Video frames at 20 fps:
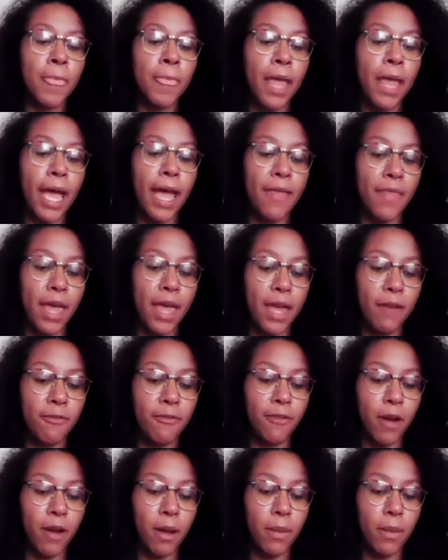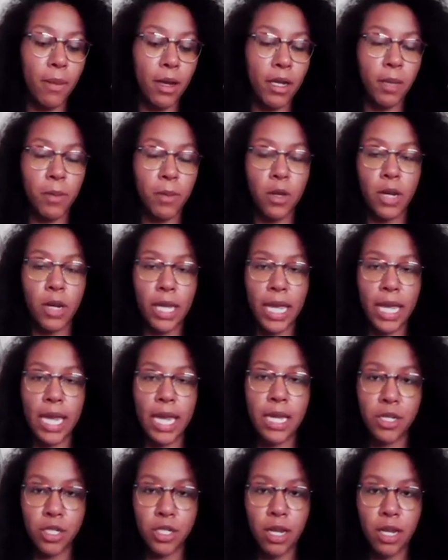And then from a
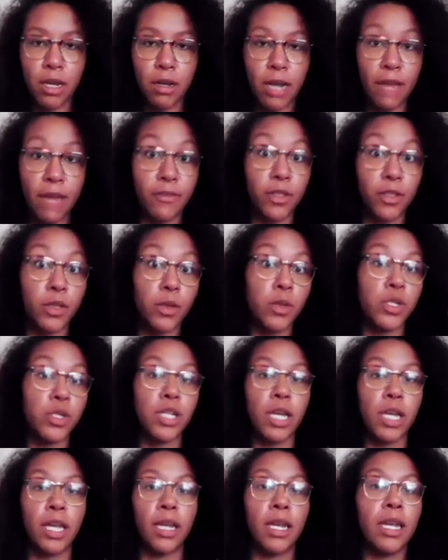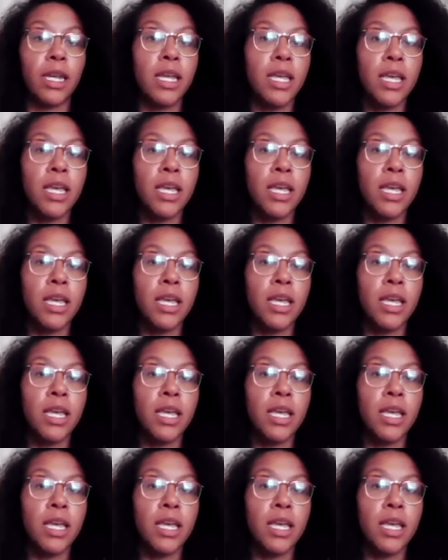communication evolution,